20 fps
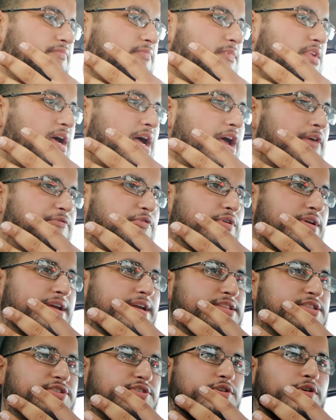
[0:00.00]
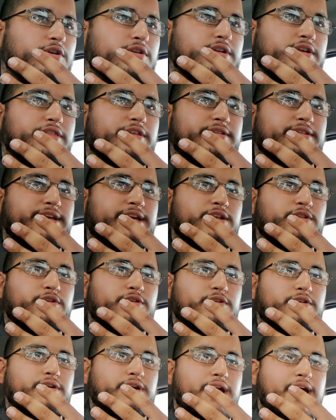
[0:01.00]
have to insert the
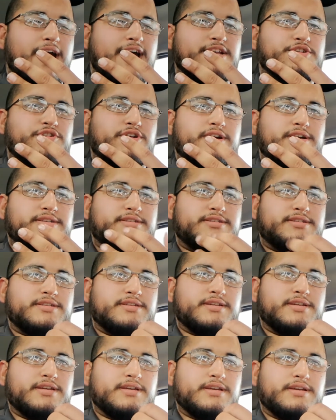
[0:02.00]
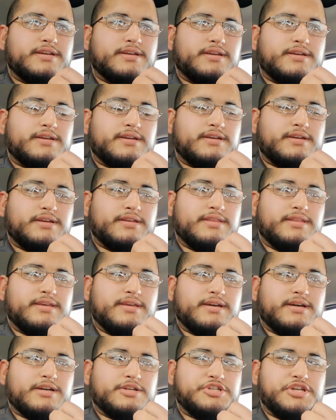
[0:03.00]
dealer address in the
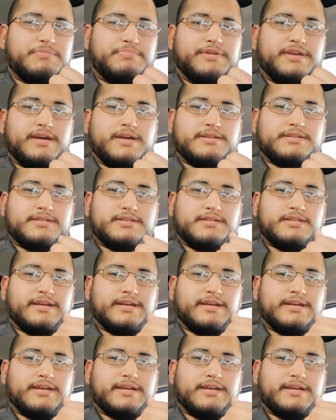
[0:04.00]
GPS.